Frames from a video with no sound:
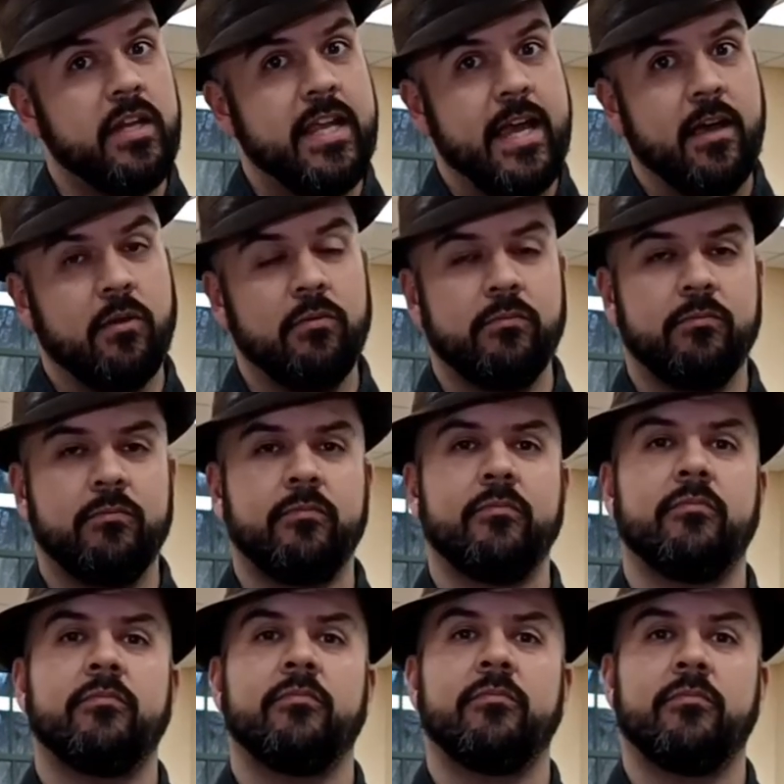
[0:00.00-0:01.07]

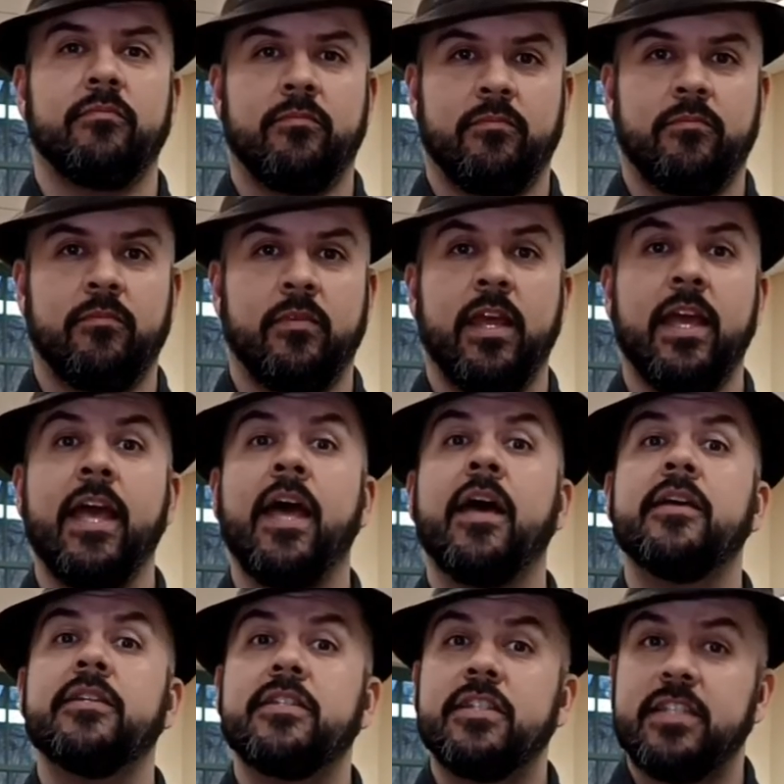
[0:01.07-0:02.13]

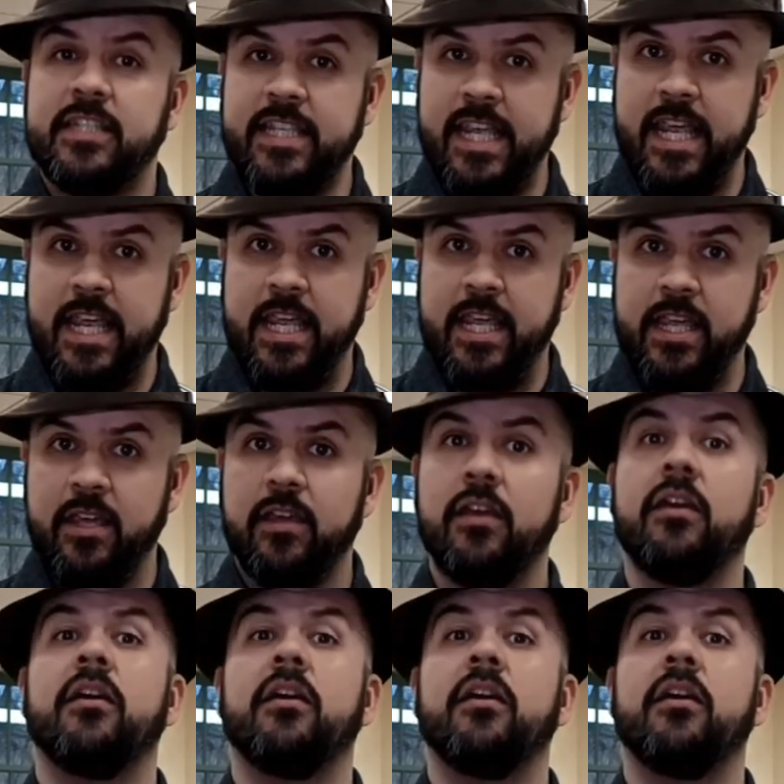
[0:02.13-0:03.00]
down, C,